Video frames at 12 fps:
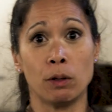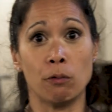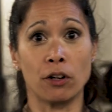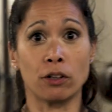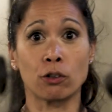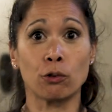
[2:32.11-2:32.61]
We
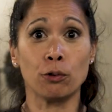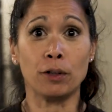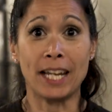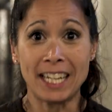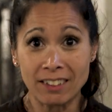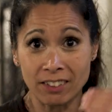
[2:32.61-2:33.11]
want to
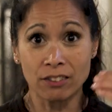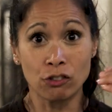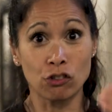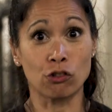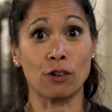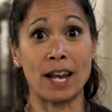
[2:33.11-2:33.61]
create
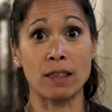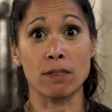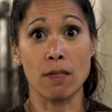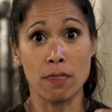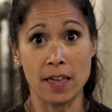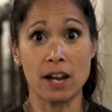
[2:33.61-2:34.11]

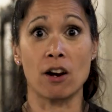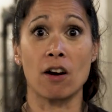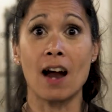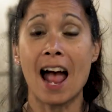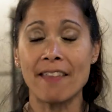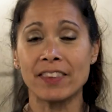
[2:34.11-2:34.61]
strength
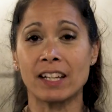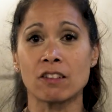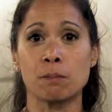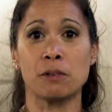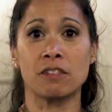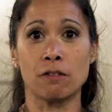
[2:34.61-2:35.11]
there at
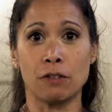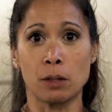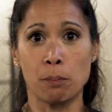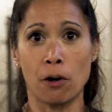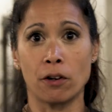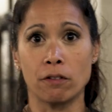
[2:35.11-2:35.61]
that
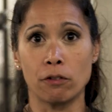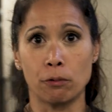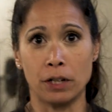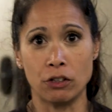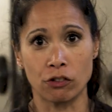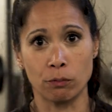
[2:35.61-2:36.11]
specific part of the
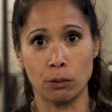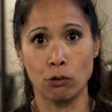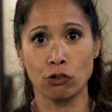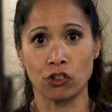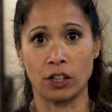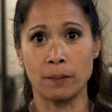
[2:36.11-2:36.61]
range of
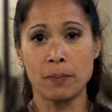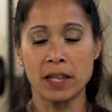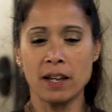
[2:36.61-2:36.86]
motion.